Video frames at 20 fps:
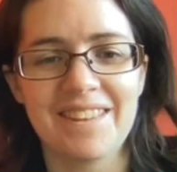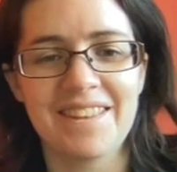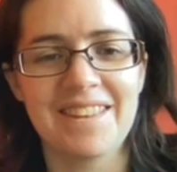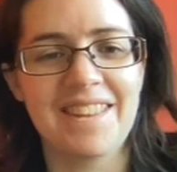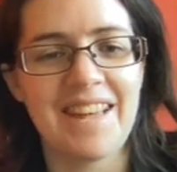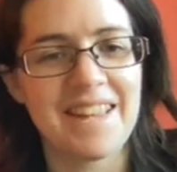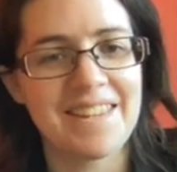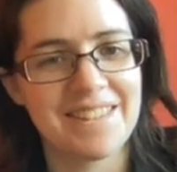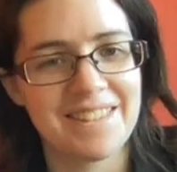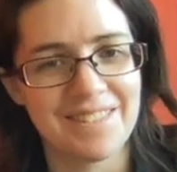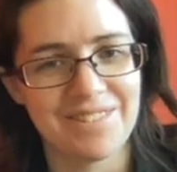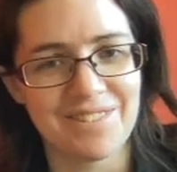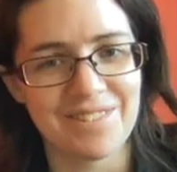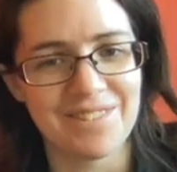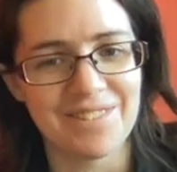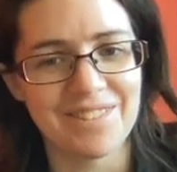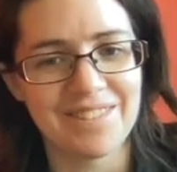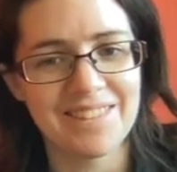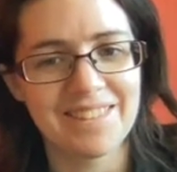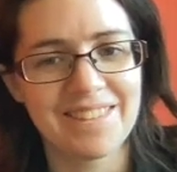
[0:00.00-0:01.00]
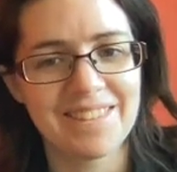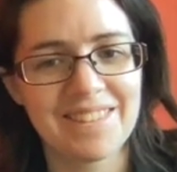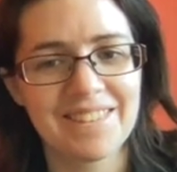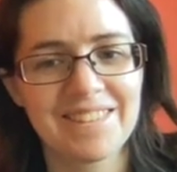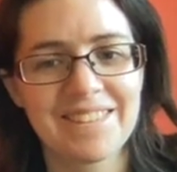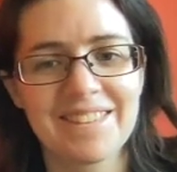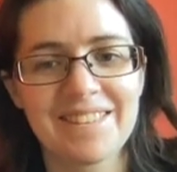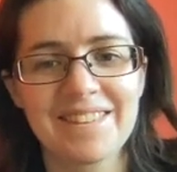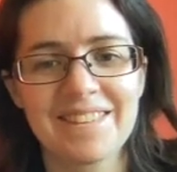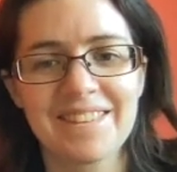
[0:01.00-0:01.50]
that's the rules.
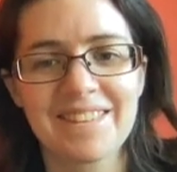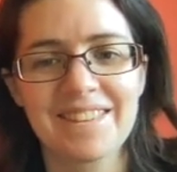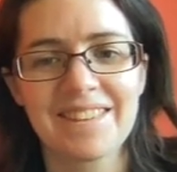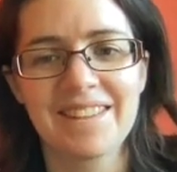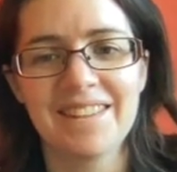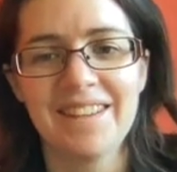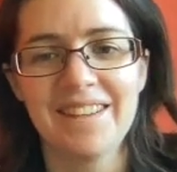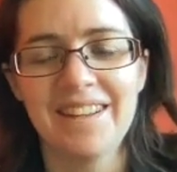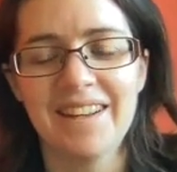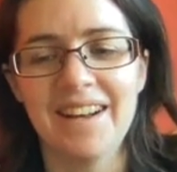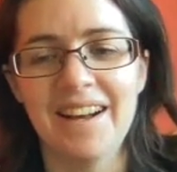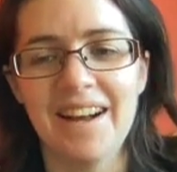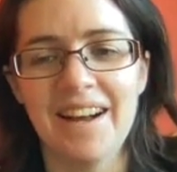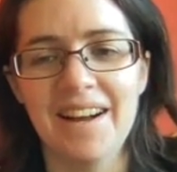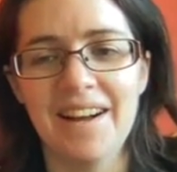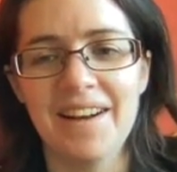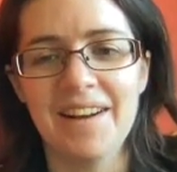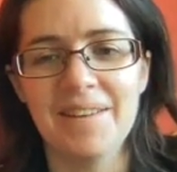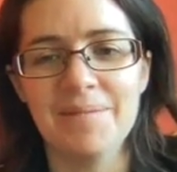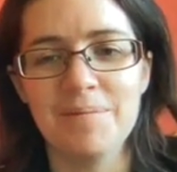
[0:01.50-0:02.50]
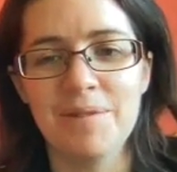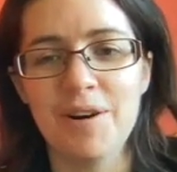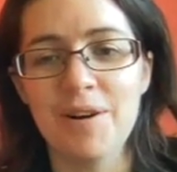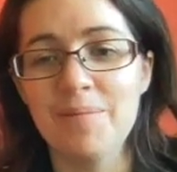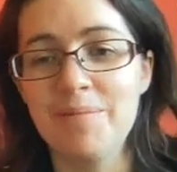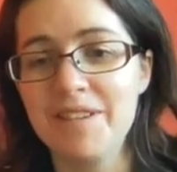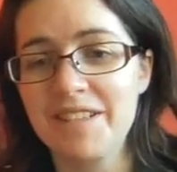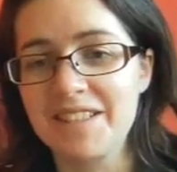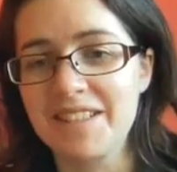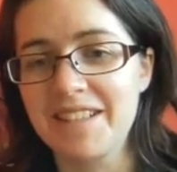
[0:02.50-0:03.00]

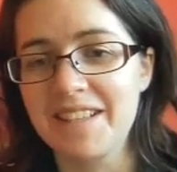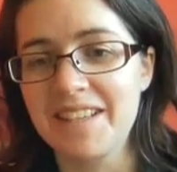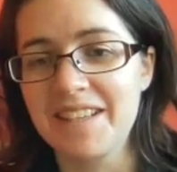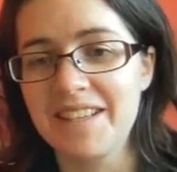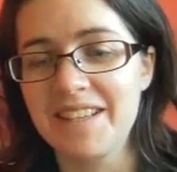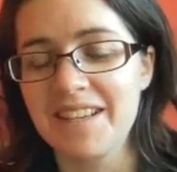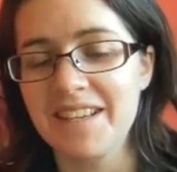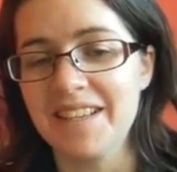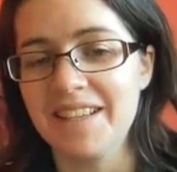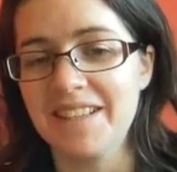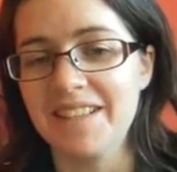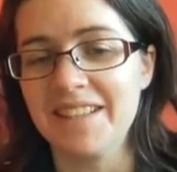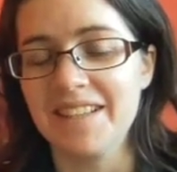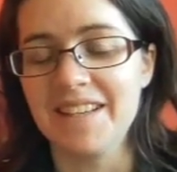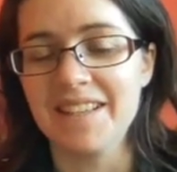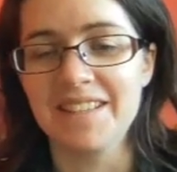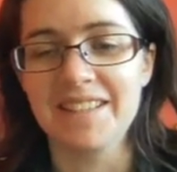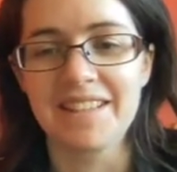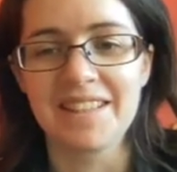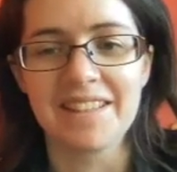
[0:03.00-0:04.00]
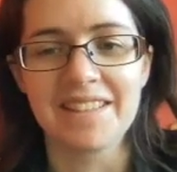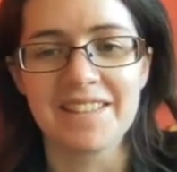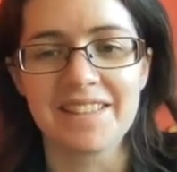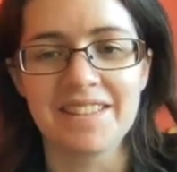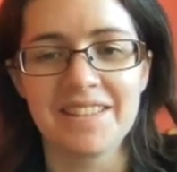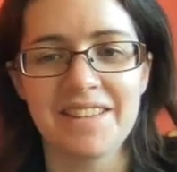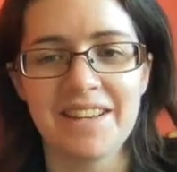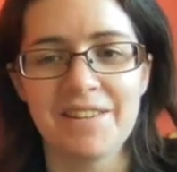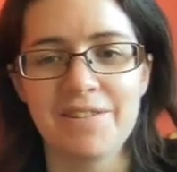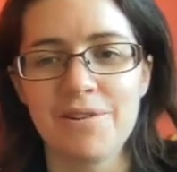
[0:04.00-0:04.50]
Obviously, in English,
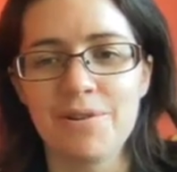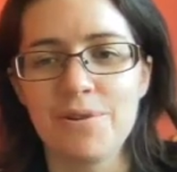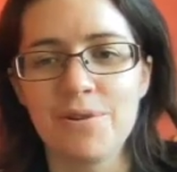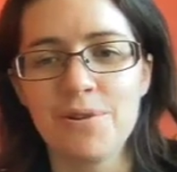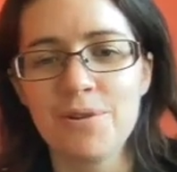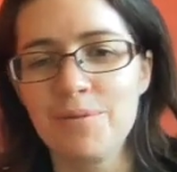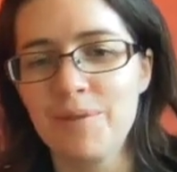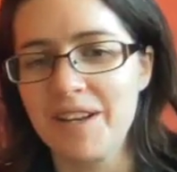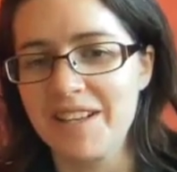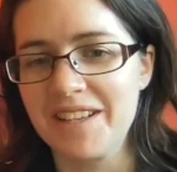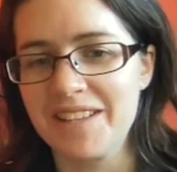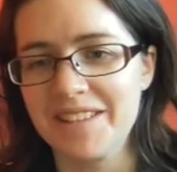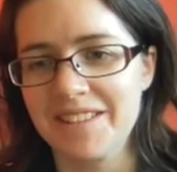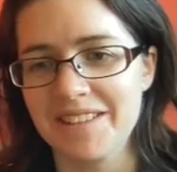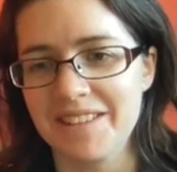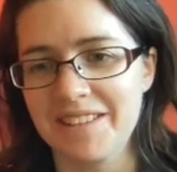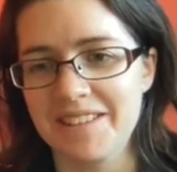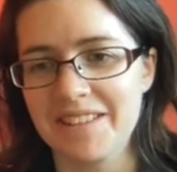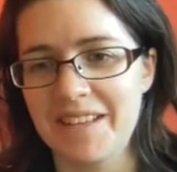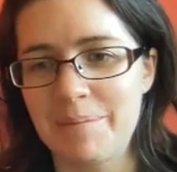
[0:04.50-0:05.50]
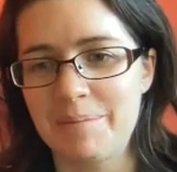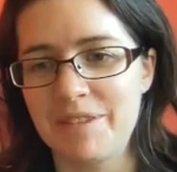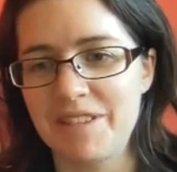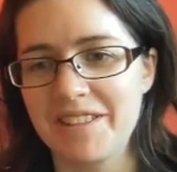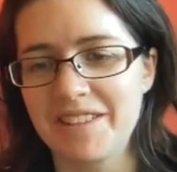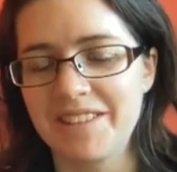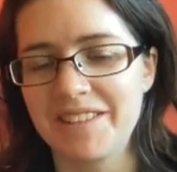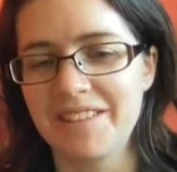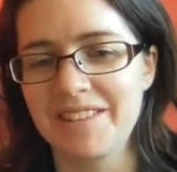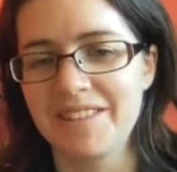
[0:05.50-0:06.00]
there are always
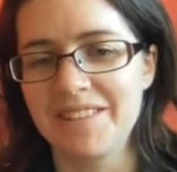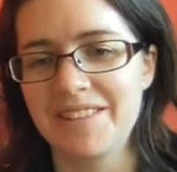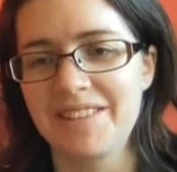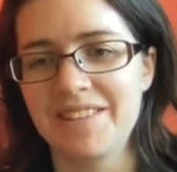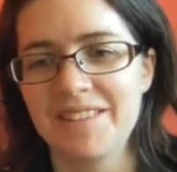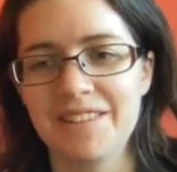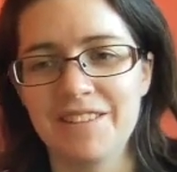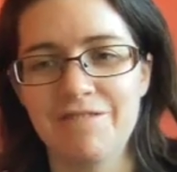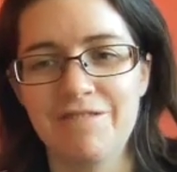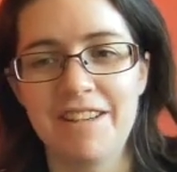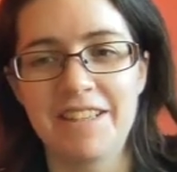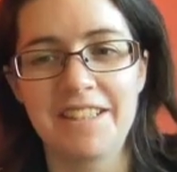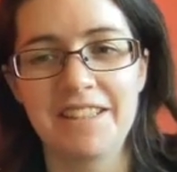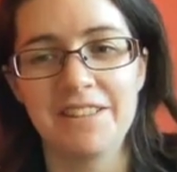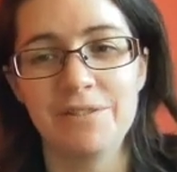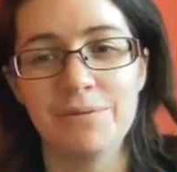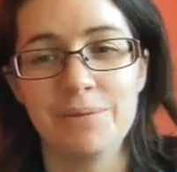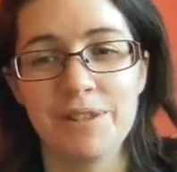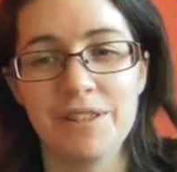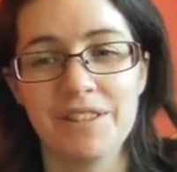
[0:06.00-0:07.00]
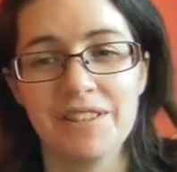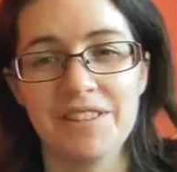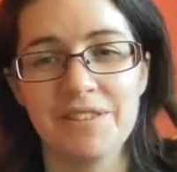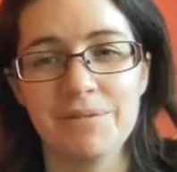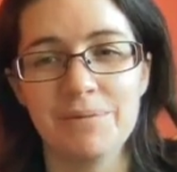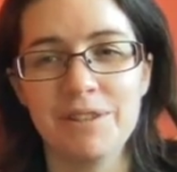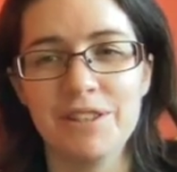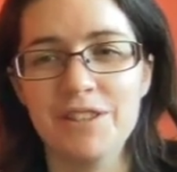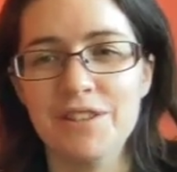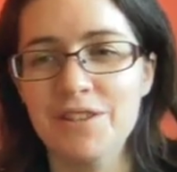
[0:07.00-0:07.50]
exceptions, irregular words
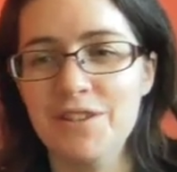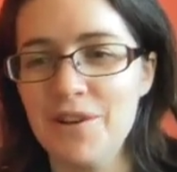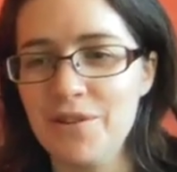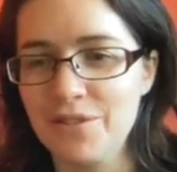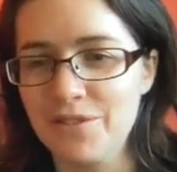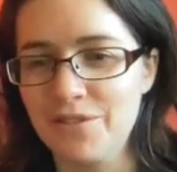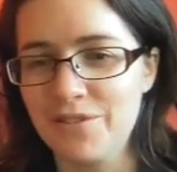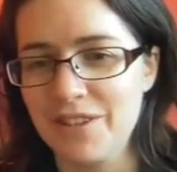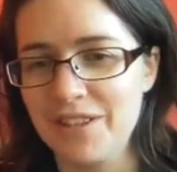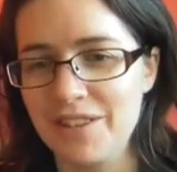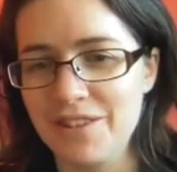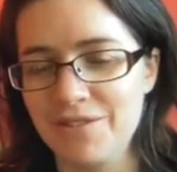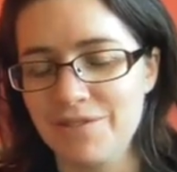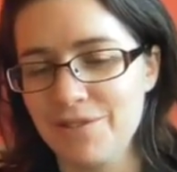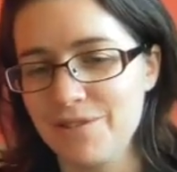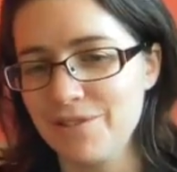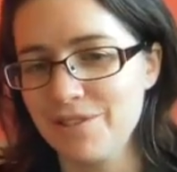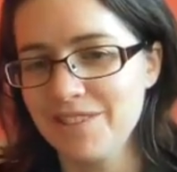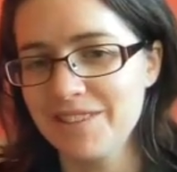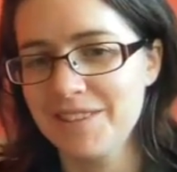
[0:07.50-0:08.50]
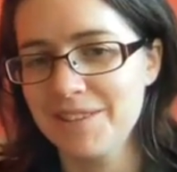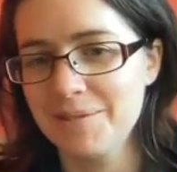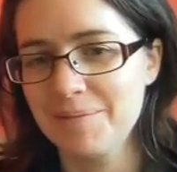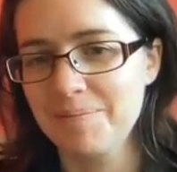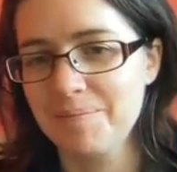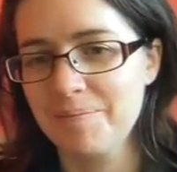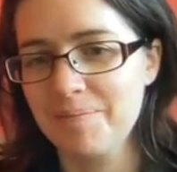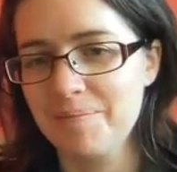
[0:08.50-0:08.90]
which don't fit the rules.